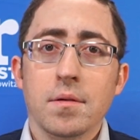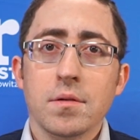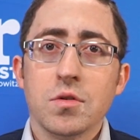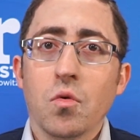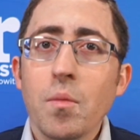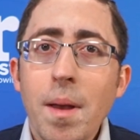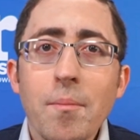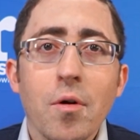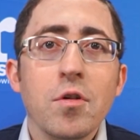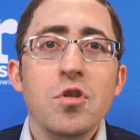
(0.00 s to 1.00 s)
So
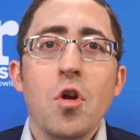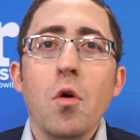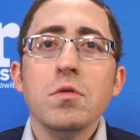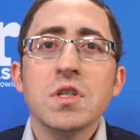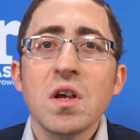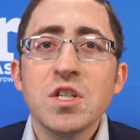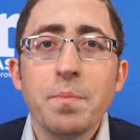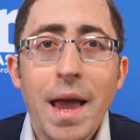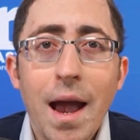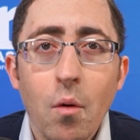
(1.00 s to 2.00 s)
remember, no
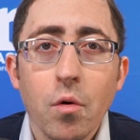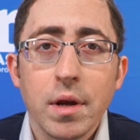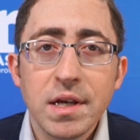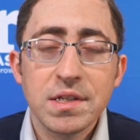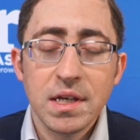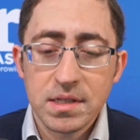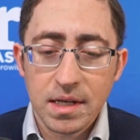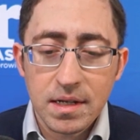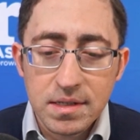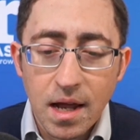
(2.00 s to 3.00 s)
such power exists,
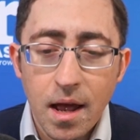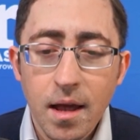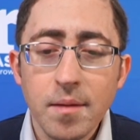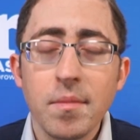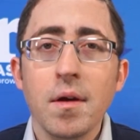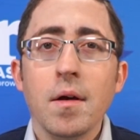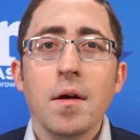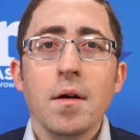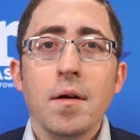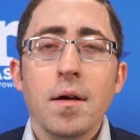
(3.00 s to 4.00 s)
and it's time
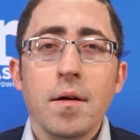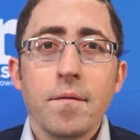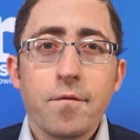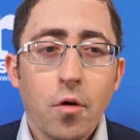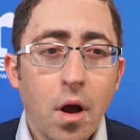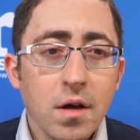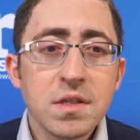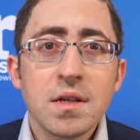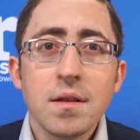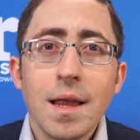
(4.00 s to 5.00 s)
for
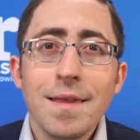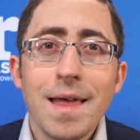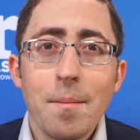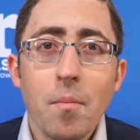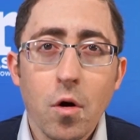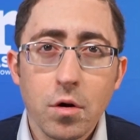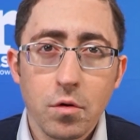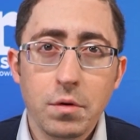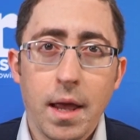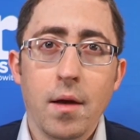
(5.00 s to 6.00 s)
us to lay that
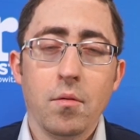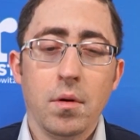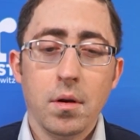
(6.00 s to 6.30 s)
marker down.